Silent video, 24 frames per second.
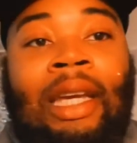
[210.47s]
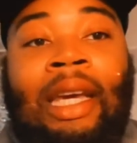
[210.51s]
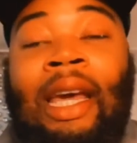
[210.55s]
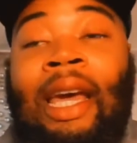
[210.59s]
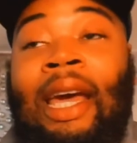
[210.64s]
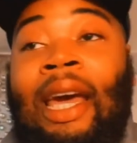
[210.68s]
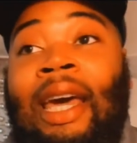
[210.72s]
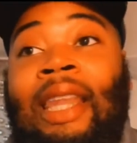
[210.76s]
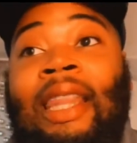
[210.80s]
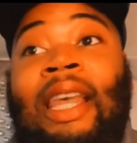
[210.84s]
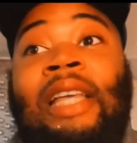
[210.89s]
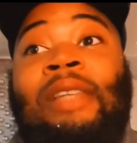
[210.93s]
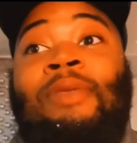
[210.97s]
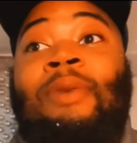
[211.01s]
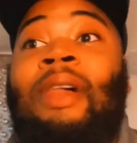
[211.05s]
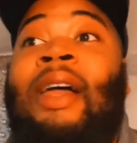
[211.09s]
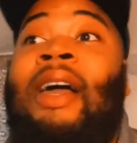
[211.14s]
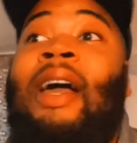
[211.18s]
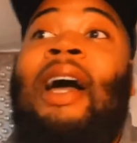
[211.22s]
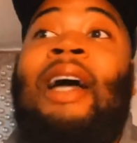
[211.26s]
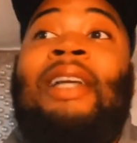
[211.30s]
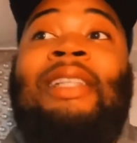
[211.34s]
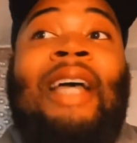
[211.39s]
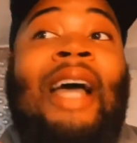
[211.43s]
And that's why,
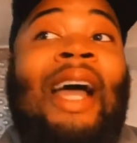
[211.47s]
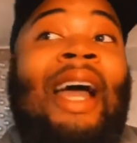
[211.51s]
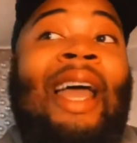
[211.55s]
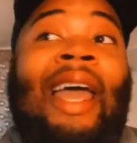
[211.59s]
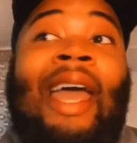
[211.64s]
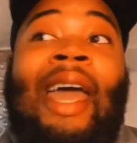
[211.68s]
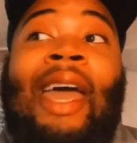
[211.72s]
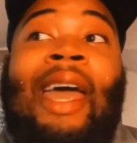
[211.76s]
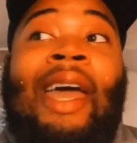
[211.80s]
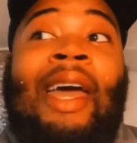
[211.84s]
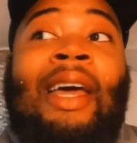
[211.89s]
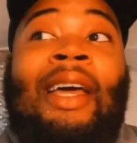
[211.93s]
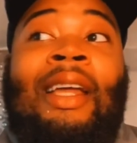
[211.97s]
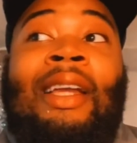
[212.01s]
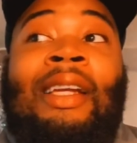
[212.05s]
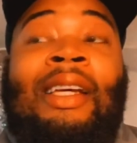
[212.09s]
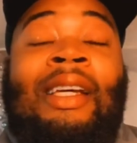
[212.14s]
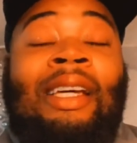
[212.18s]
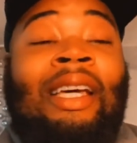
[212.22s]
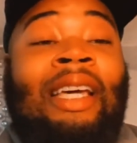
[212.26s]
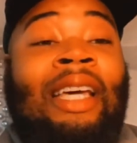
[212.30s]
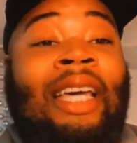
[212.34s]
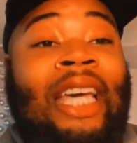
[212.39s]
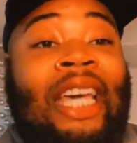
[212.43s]
guys, I can't
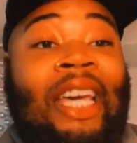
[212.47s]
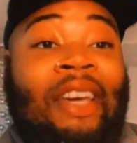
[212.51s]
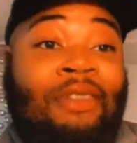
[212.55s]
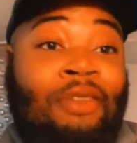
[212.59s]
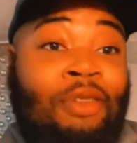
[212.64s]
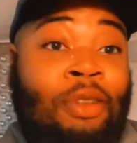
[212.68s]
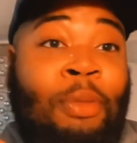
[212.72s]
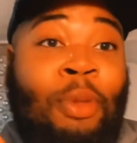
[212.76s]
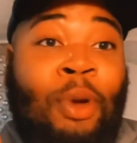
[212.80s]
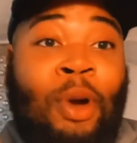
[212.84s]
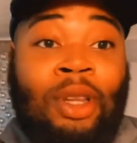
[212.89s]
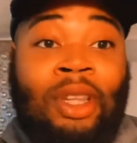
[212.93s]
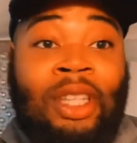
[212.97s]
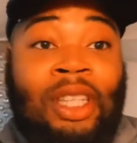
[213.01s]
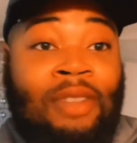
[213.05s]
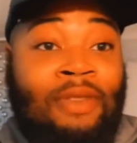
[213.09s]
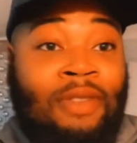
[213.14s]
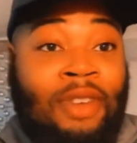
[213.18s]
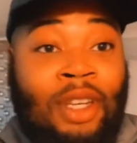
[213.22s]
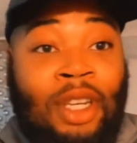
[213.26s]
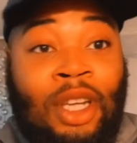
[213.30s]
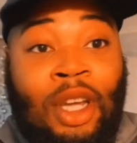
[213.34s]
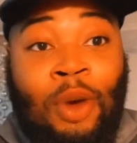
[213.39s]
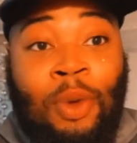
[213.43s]
even report this
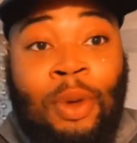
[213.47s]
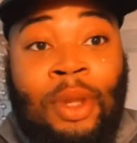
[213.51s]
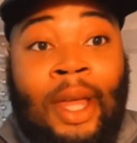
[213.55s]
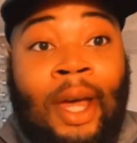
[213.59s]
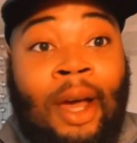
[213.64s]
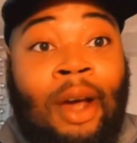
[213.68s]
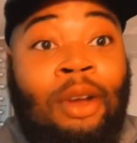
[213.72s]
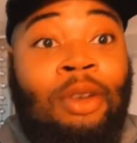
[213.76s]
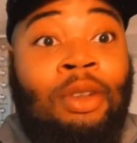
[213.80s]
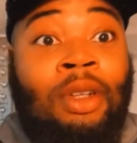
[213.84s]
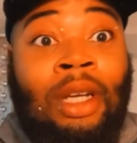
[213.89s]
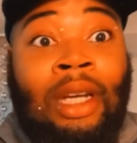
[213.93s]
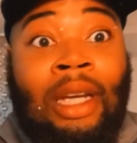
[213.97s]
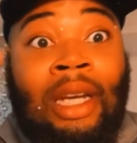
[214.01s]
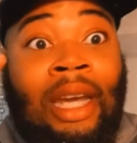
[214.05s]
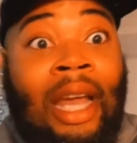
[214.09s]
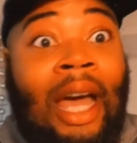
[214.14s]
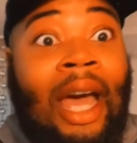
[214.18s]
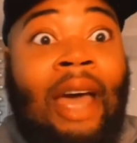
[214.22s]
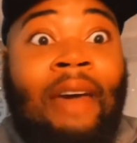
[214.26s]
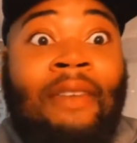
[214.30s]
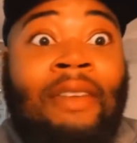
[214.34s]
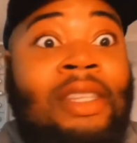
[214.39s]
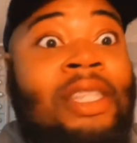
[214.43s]
video without not
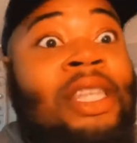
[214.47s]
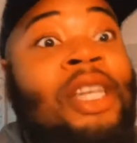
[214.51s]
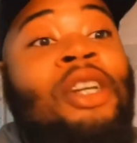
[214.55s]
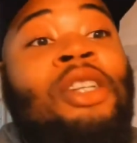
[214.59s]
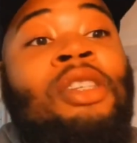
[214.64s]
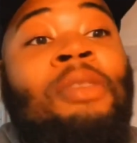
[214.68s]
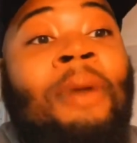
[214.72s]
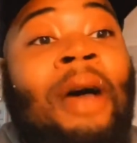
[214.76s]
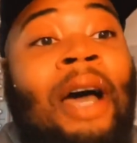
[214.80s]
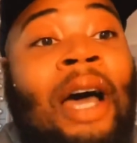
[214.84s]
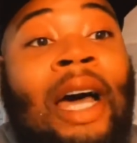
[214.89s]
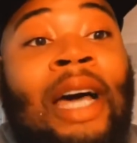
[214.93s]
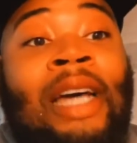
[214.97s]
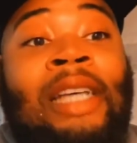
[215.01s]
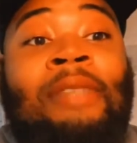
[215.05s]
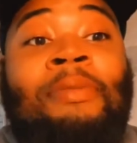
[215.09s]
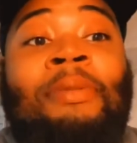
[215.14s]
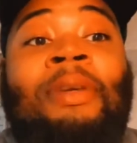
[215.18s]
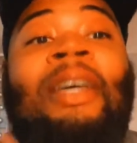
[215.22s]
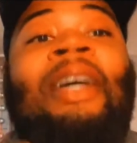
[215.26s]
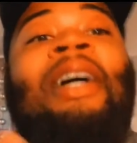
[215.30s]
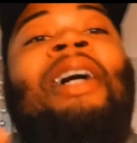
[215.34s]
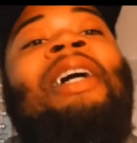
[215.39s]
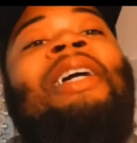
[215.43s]
having tears in my eyes,
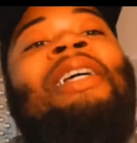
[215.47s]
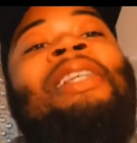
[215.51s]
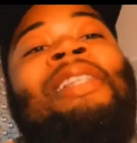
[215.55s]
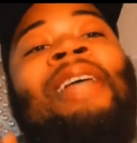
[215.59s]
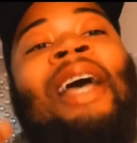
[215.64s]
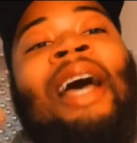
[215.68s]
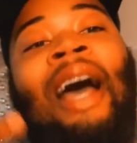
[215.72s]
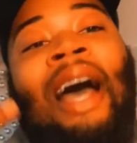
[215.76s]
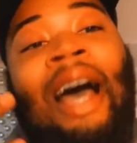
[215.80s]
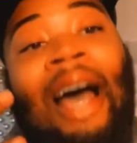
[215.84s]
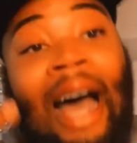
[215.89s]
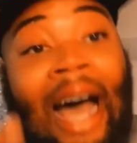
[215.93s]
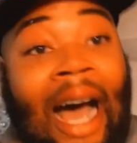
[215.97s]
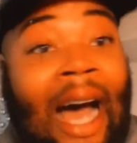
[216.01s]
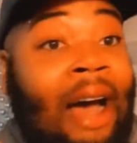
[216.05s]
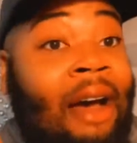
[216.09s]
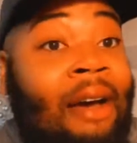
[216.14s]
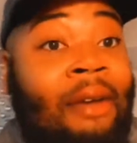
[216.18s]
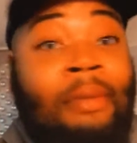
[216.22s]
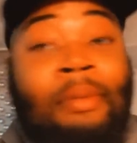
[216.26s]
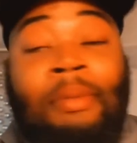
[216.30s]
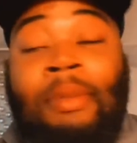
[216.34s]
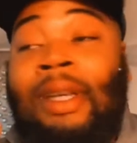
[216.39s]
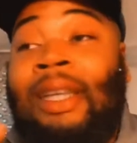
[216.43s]
because
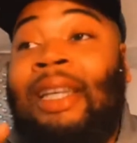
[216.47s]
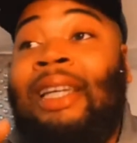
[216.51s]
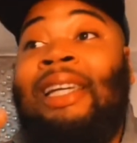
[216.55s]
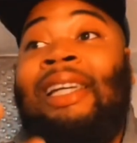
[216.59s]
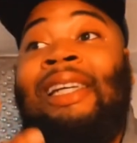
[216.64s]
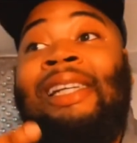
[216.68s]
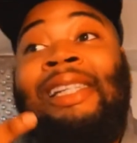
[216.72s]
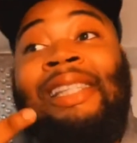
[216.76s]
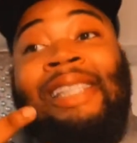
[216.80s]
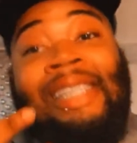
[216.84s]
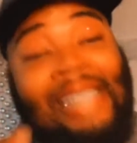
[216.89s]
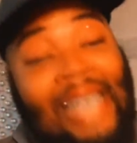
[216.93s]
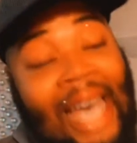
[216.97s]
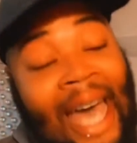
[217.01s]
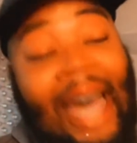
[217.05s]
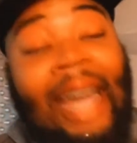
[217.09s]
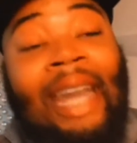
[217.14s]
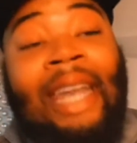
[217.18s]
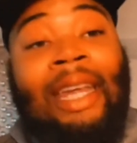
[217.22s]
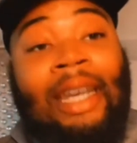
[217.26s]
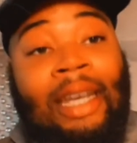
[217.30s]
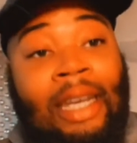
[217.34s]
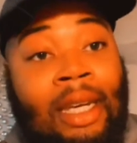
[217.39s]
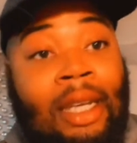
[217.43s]
I'm
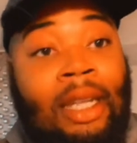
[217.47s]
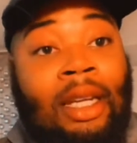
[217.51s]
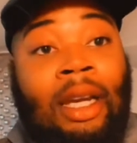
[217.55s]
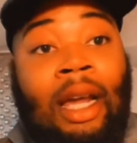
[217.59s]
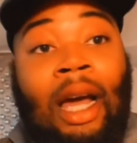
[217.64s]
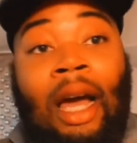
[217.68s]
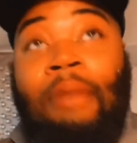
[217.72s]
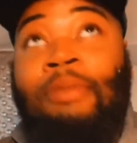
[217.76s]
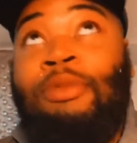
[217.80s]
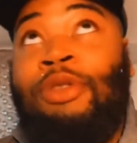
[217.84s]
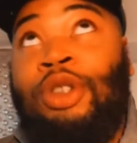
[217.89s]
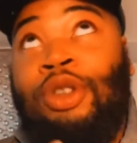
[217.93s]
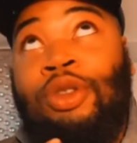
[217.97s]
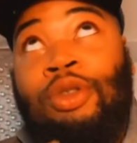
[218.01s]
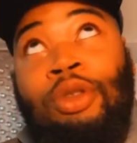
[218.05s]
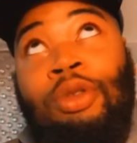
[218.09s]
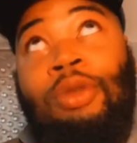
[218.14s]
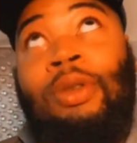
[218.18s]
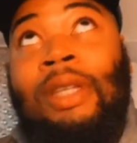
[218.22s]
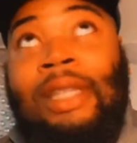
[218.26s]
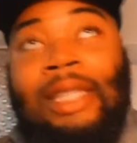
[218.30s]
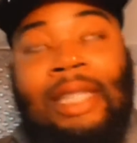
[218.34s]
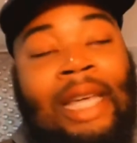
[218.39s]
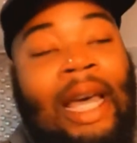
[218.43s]
saddened. I'm truly
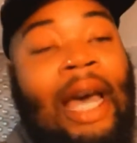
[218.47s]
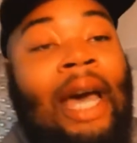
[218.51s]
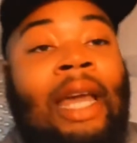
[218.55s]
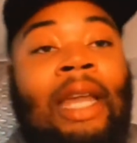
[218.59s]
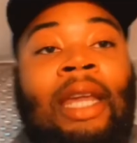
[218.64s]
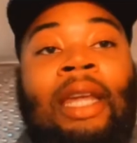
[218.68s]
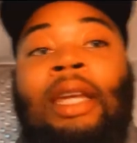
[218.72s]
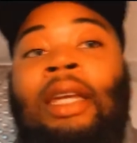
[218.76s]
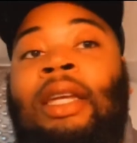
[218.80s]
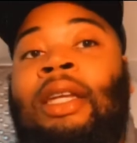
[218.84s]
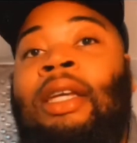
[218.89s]
saddened